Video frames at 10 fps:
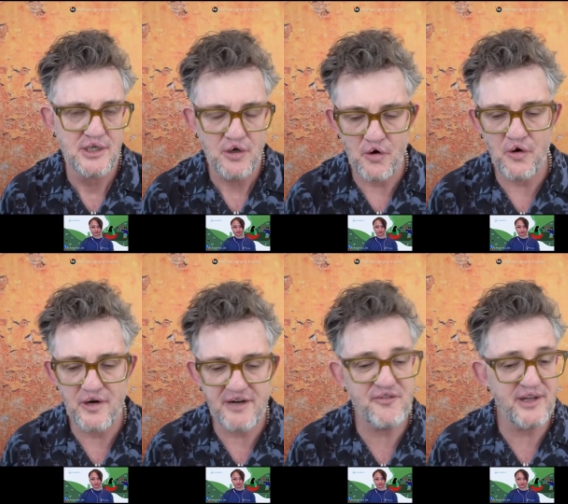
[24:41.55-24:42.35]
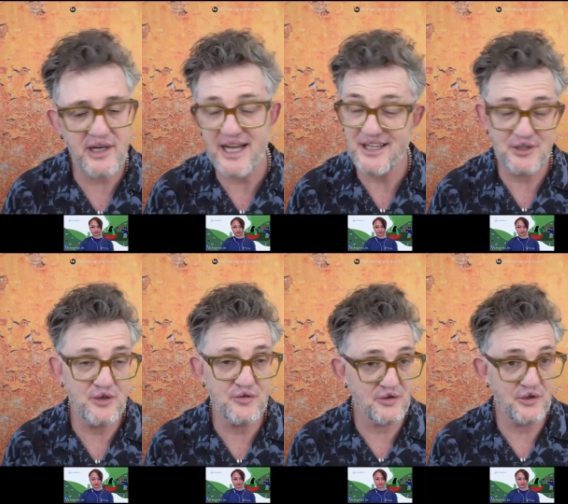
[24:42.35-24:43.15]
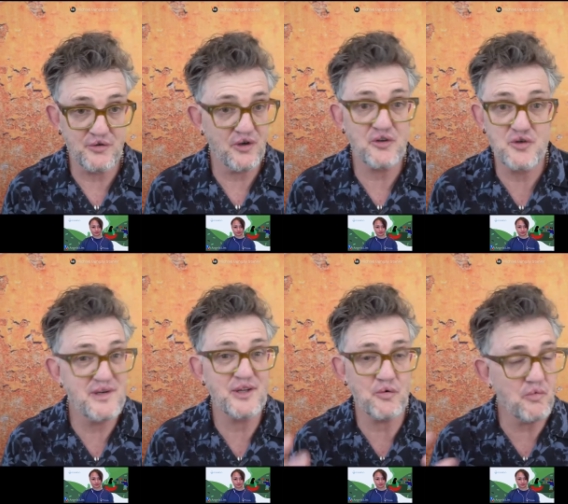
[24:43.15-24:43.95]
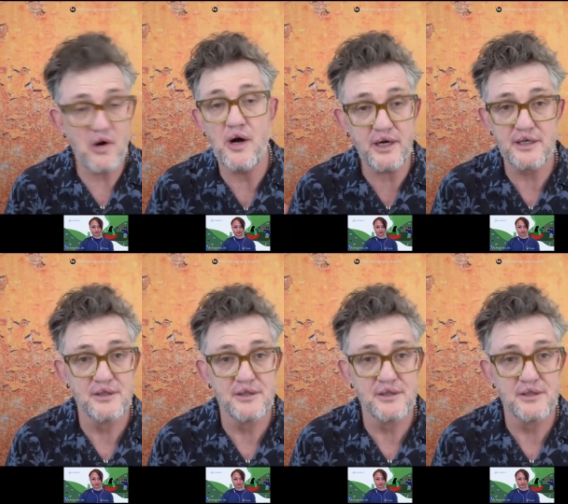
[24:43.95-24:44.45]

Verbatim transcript: Or if they're like you're you're not doing the work,